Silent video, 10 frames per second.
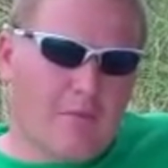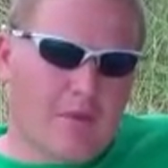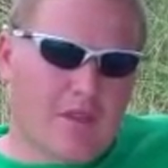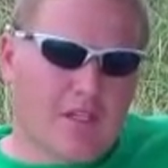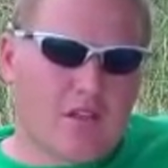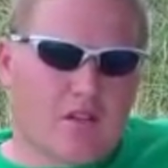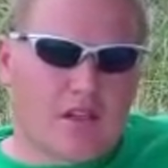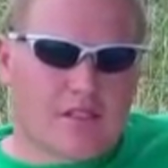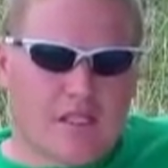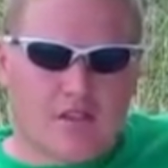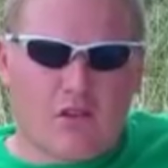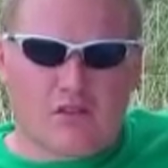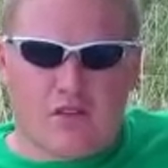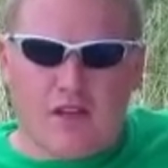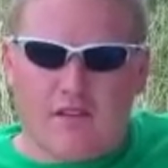But then, like I said, you
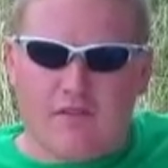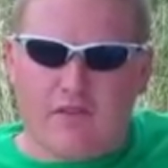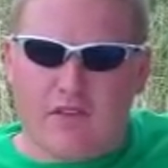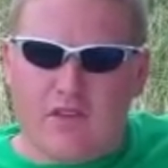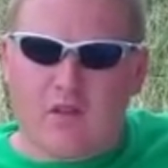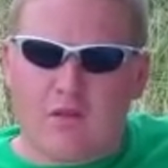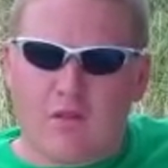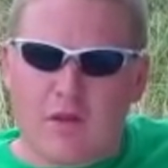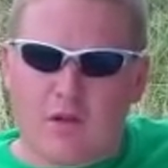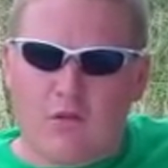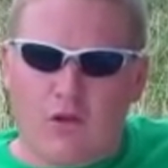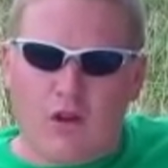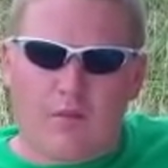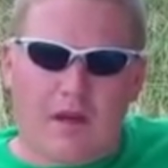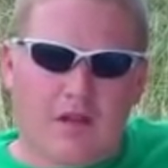also have the big
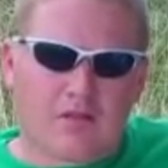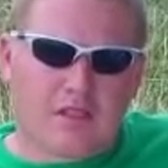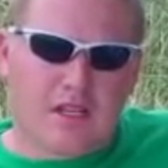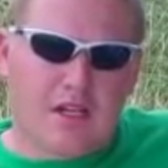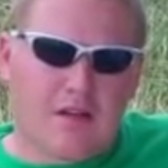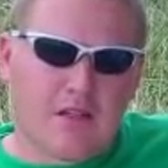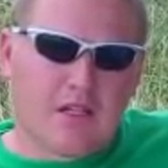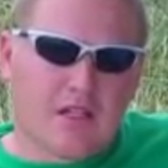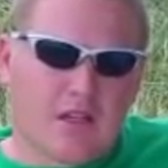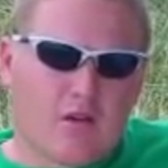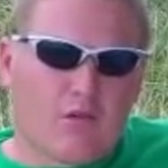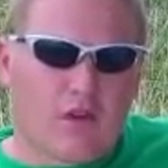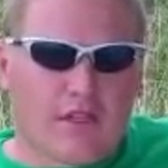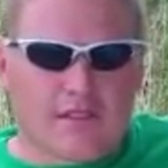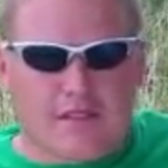worry about,
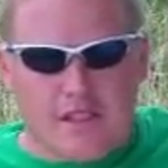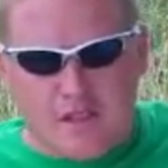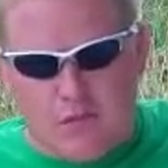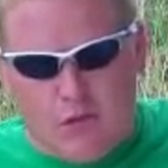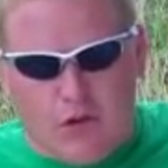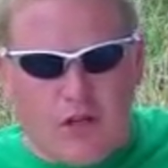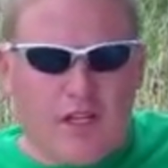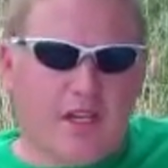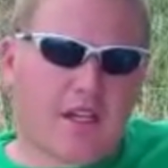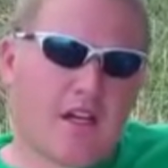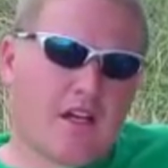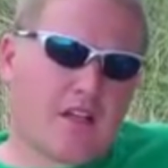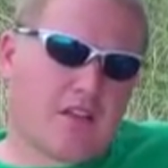is this sport going to get cut?